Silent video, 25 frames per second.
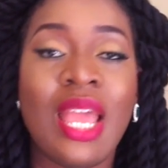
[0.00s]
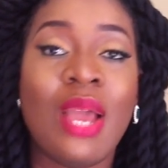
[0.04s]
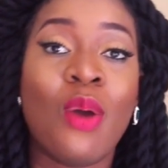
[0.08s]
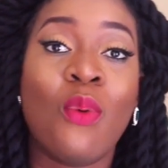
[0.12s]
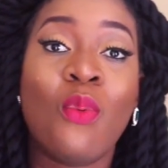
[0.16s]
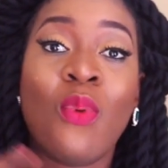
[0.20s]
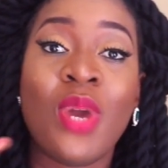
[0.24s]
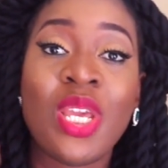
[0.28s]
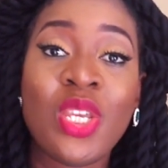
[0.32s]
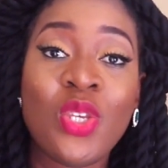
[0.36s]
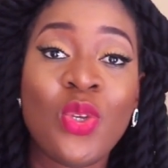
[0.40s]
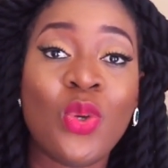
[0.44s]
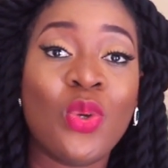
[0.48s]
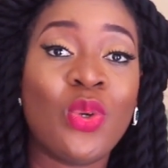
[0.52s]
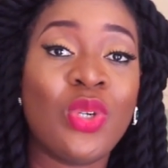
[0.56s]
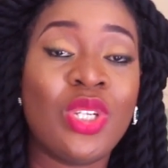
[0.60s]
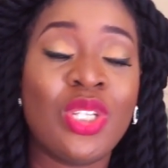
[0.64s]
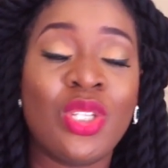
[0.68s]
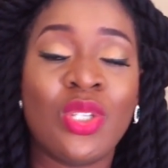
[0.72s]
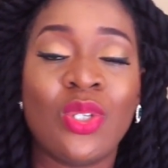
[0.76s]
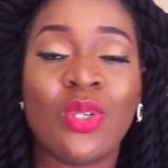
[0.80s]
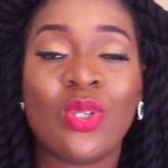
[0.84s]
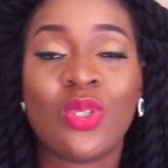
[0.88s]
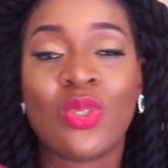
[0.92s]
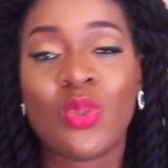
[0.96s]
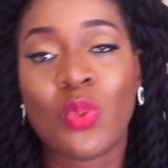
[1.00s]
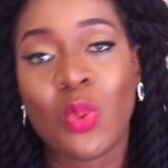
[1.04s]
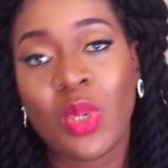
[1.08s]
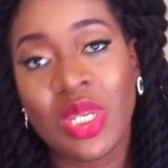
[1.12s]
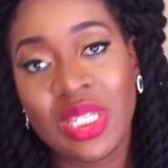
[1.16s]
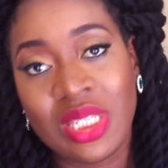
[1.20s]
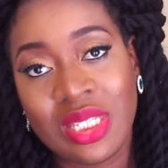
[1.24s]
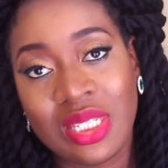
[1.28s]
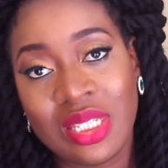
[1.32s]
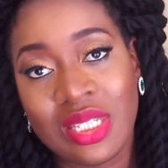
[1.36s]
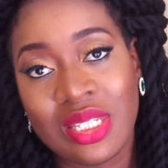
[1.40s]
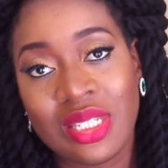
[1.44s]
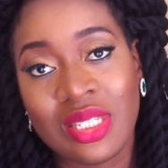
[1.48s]
When you're in your
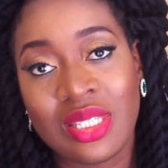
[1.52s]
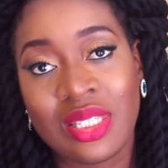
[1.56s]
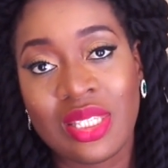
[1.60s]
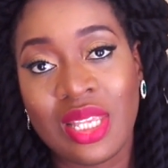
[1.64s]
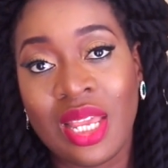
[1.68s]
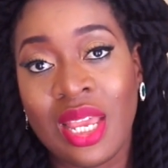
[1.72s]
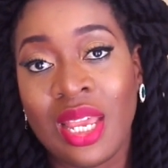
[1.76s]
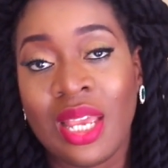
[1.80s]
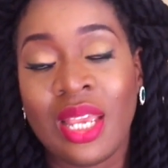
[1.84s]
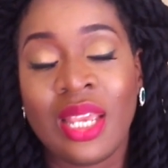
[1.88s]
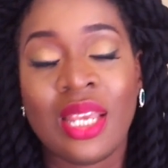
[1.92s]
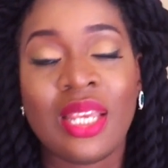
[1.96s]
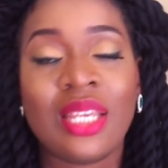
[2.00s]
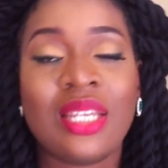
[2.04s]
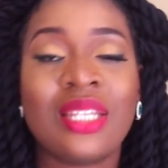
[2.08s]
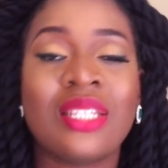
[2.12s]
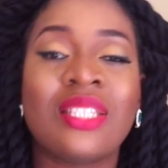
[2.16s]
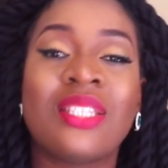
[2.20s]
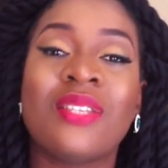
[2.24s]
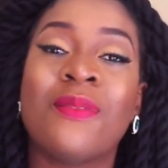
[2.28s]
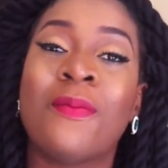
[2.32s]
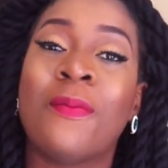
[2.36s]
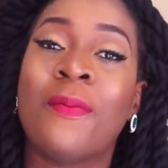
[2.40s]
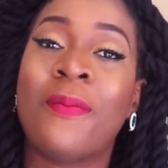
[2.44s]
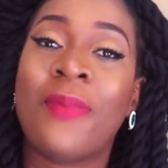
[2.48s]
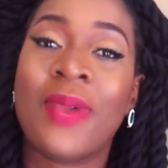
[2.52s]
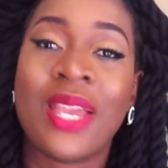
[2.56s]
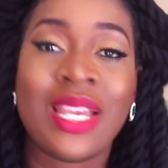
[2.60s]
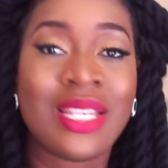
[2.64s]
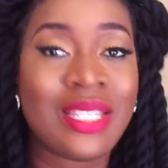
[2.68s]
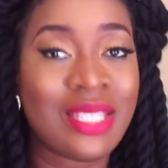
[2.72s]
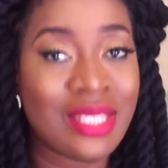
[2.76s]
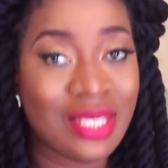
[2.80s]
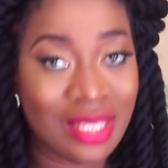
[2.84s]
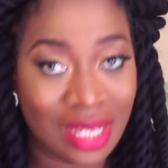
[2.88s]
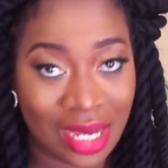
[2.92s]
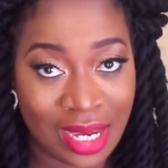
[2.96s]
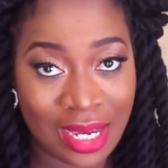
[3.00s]
20s, it's the
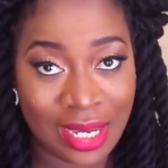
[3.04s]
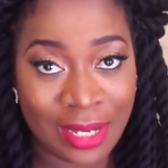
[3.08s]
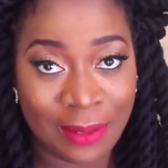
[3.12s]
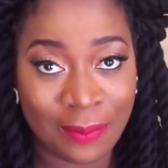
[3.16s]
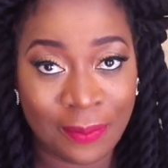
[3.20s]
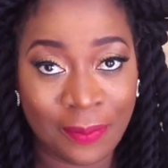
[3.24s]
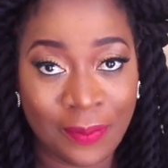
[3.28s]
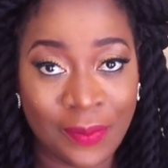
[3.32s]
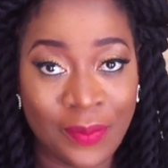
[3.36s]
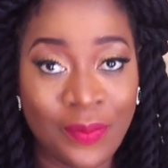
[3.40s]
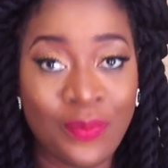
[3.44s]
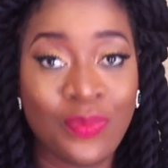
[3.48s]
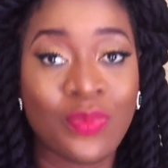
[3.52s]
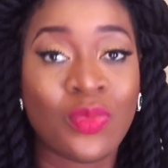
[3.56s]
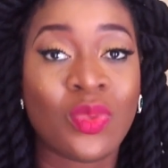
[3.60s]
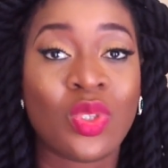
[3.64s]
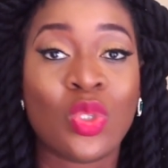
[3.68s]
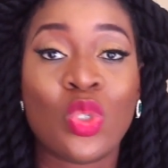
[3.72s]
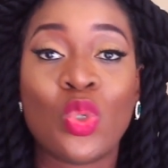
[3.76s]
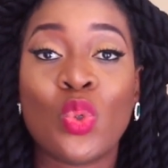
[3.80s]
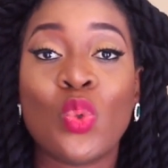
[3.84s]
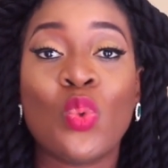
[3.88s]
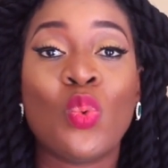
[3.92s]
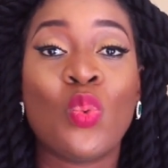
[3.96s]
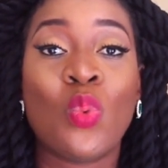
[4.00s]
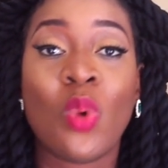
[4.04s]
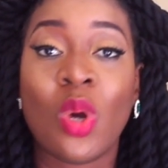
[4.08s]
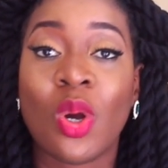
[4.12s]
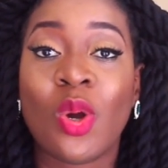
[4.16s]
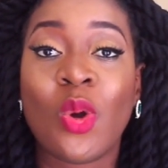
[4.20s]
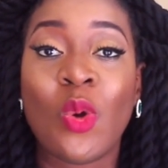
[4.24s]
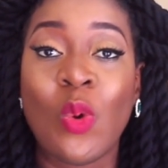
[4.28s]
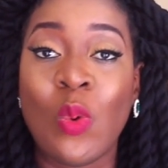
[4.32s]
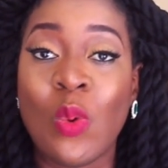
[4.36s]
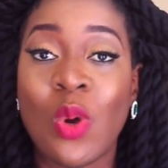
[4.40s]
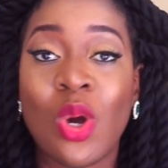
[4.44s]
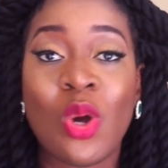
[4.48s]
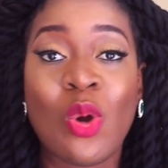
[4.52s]
best time to
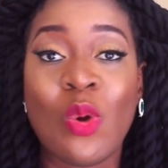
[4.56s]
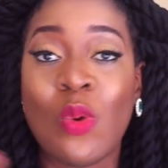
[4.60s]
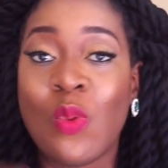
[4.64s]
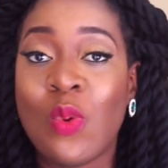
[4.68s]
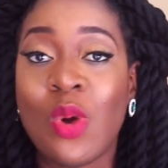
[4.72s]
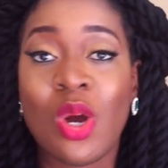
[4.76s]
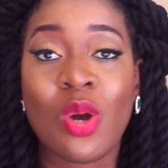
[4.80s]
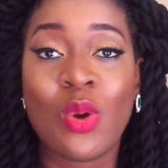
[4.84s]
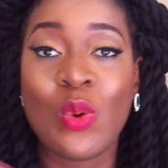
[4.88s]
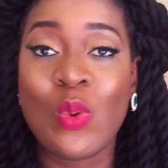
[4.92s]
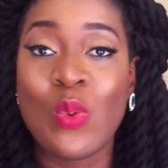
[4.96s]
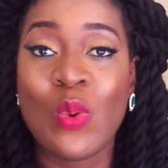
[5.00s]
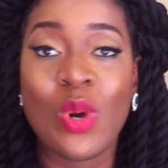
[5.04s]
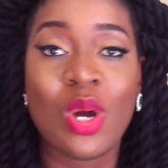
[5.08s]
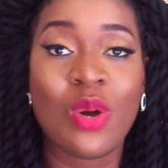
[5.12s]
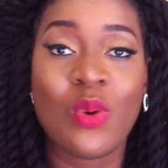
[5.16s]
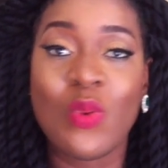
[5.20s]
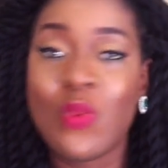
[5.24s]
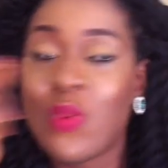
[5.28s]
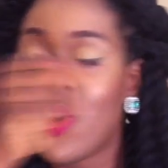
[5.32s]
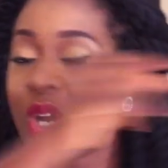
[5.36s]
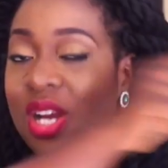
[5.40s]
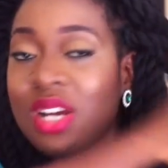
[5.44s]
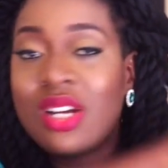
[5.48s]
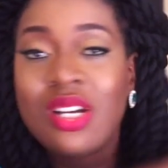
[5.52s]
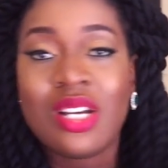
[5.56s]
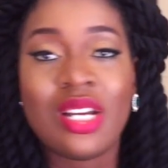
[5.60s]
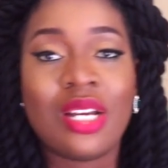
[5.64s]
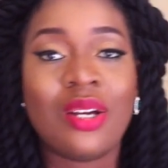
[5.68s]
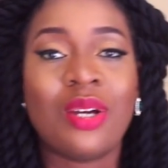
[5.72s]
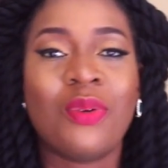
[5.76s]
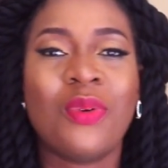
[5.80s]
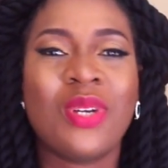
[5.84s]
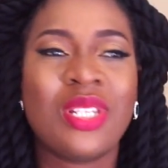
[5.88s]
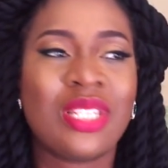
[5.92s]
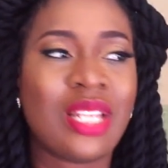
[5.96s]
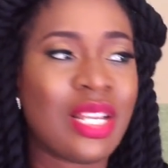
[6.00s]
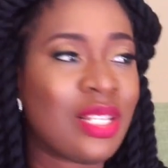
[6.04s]
work.
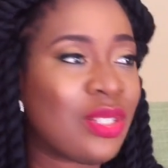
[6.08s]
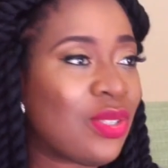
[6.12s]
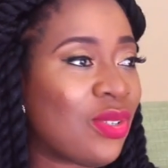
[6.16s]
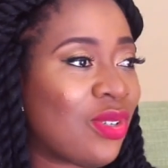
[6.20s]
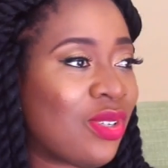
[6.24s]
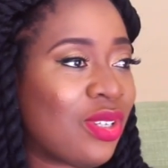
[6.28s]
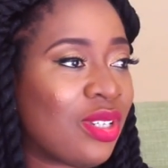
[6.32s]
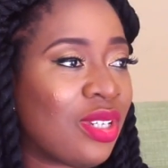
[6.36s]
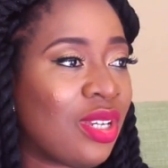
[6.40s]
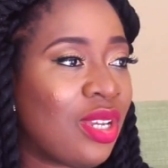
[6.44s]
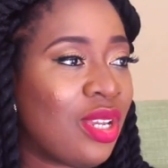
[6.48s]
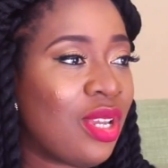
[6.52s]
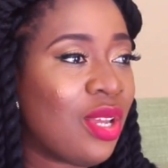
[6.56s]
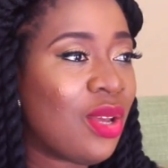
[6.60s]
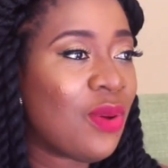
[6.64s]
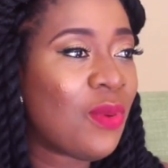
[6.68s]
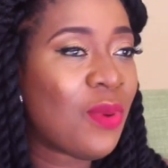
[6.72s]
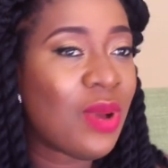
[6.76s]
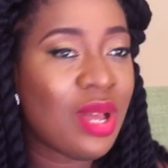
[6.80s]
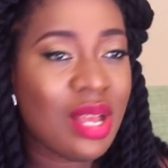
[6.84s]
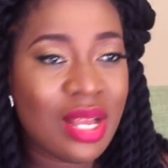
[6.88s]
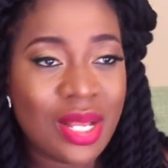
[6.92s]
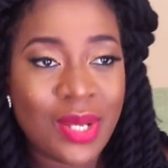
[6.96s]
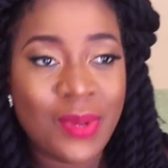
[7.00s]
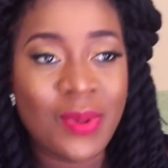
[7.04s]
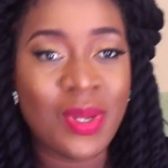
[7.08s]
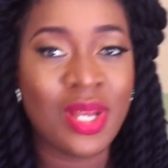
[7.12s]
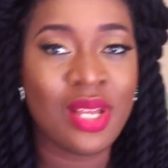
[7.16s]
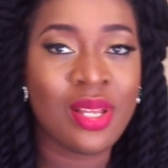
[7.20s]
What's that song? Work.